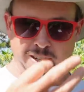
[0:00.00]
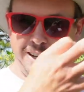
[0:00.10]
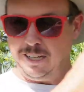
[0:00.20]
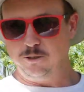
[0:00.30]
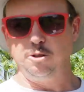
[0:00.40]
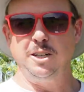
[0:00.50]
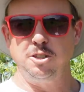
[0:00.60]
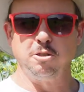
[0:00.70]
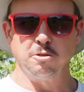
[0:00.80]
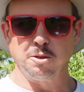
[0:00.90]
a
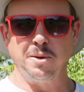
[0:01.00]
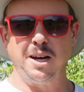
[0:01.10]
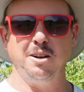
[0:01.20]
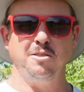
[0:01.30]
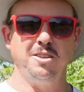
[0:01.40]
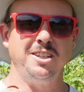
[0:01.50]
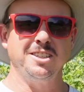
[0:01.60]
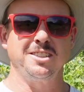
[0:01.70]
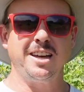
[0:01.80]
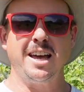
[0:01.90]
traditional tomato
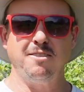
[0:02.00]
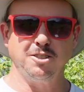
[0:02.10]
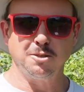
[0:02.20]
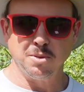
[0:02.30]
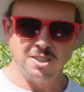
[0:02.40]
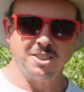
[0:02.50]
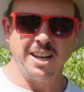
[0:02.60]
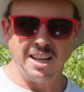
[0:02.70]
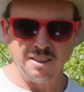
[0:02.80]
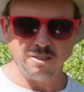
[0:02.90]
doesn't have as much
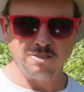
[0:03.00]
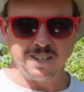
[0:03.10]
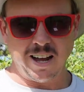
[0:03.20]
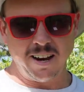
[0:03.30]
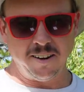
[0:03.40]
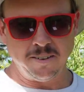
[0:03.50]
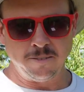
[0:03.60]
anthocyanin.